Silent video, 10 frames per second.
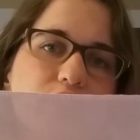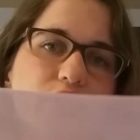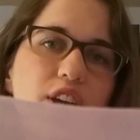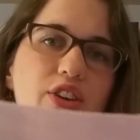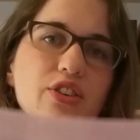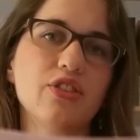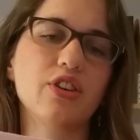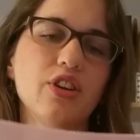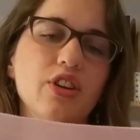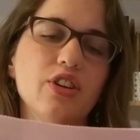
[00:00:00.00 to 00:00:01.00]
so that I could
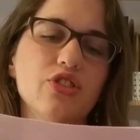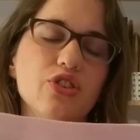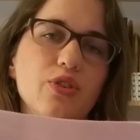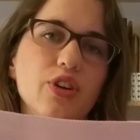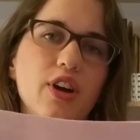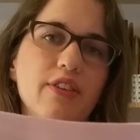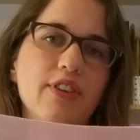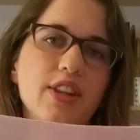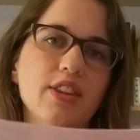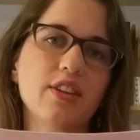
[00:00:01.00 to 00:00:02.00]
show her off
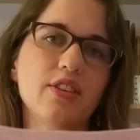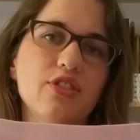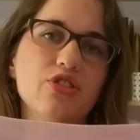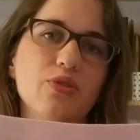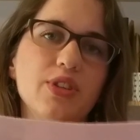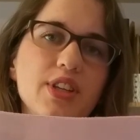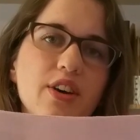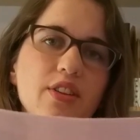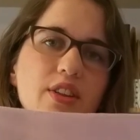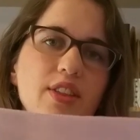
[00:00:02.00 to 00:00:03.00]
at the show and
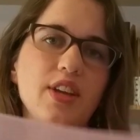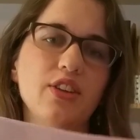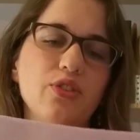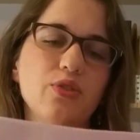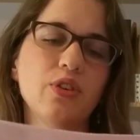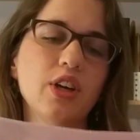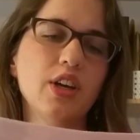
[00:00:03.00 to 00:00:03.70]
tell that they do